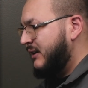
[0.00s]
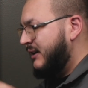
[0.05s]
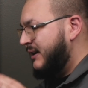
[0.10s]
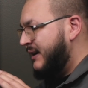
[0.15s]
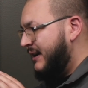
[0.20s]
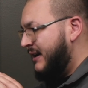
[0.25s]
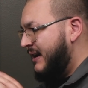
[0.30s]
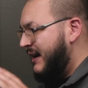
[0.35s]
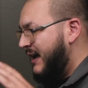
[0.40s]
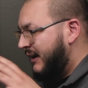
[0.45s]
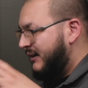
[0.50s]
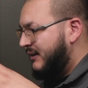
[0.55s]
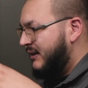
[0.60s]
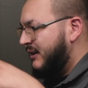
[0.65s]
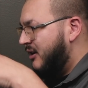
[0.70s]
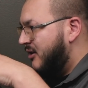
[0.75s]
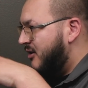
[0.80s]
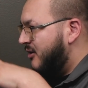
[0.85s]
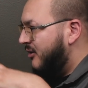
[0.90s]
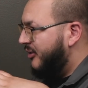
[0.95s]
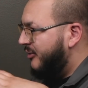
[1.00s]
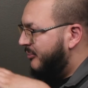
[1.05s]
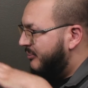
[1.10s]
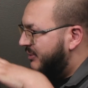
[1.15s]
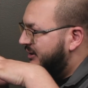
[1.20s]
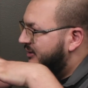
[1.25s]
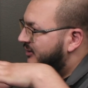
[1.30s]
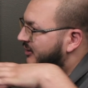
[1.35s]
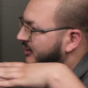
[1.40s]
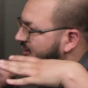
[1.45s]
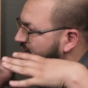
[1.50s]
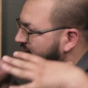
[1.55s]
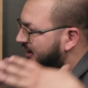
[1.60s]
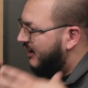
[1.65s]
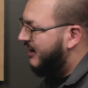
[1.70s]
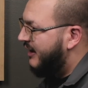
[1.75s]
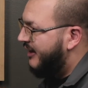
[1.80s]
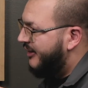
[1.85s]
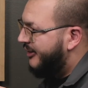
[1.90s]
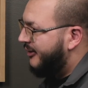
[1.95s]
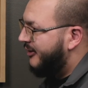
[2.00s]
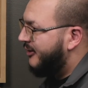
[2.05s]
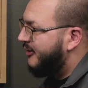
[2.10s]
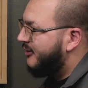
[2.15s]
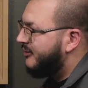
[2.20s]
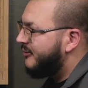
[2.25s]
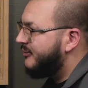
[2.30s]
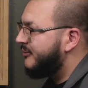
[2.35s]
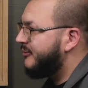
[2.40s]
connecting all the pieces together.